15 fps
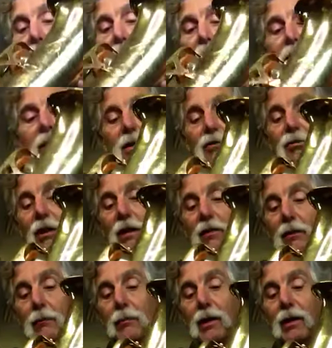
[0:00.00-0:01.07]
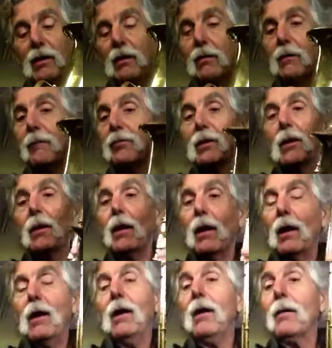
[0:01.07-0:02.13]
the linkage on the bell,
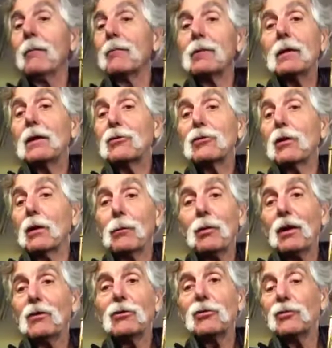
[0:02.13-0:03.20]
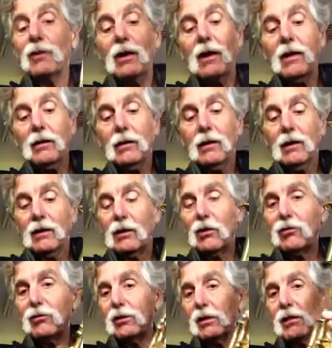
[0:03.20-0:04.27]
it's going to play just fine,
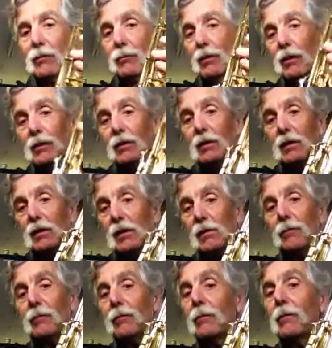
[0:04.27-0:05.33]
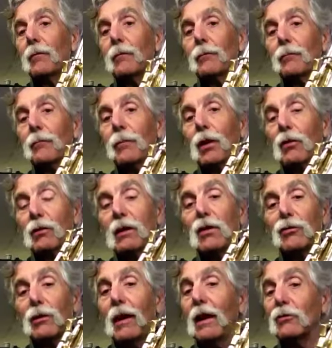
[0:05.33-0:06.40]
because the bell
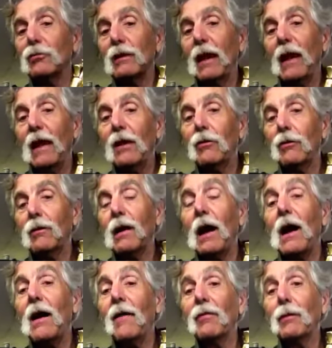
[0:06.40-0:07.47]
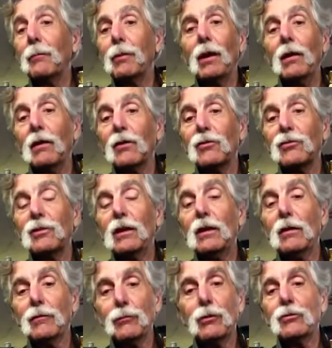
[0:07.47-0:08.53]
keys are actually anchored on the bell
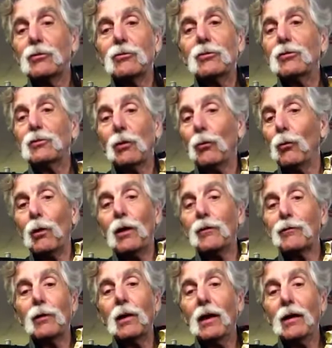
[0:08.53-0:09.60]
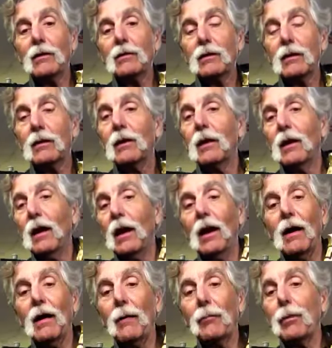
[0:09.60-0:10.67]
itself, which is just a wonderful idea.
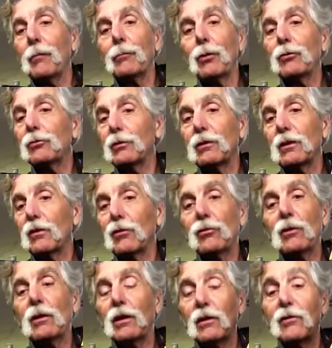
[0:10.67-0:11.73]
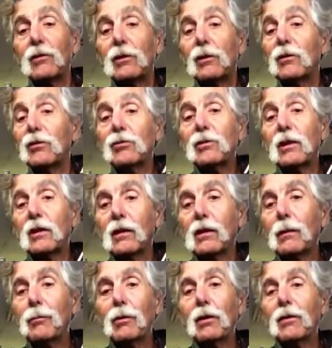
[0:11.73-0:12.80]
Busher did this in a
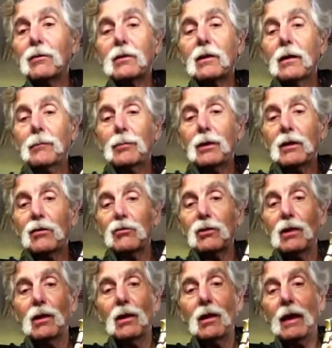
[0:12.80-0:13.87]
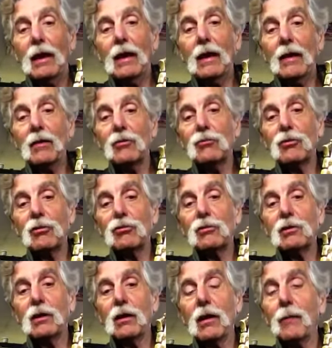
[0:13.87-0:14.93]
couple of other companies. And it's
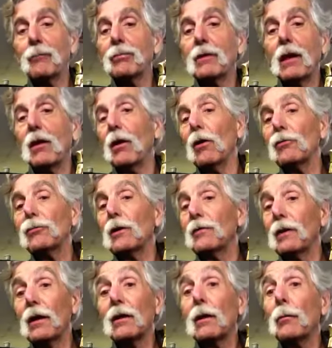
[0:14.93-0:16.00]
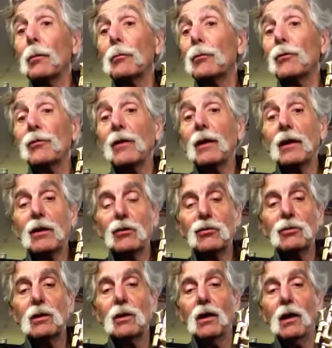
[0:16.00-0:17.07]
just, and also I've had a couple of
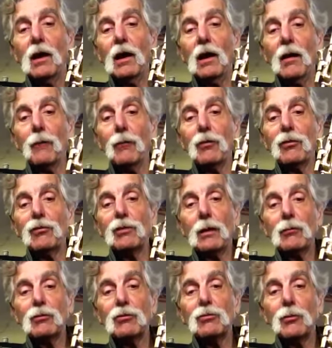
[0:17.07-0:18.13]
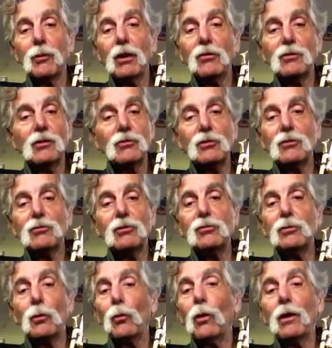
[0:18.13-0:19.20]
buffets with the same situation. It's
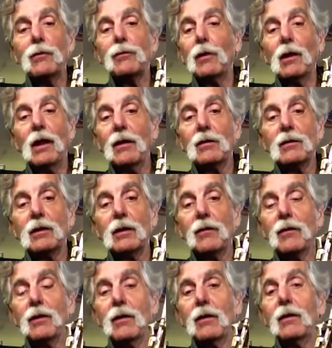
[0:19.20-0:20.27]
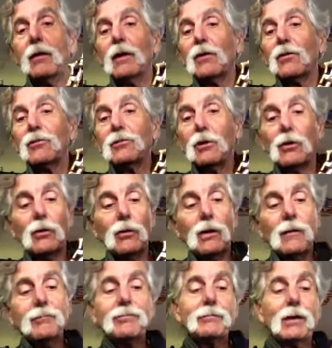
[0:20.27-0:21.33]
just a wonderful idea.
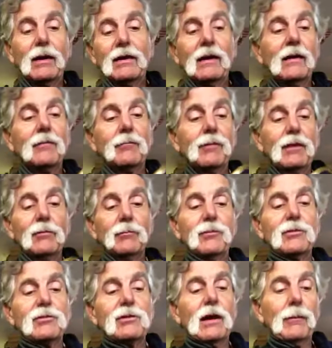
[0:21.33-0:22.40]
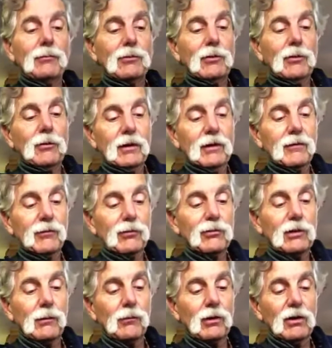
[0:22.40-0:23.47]
So, but again, they stopped doing it for
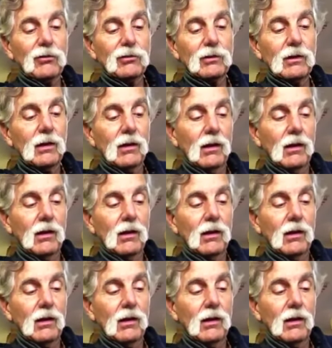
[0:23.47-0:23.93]
some reason.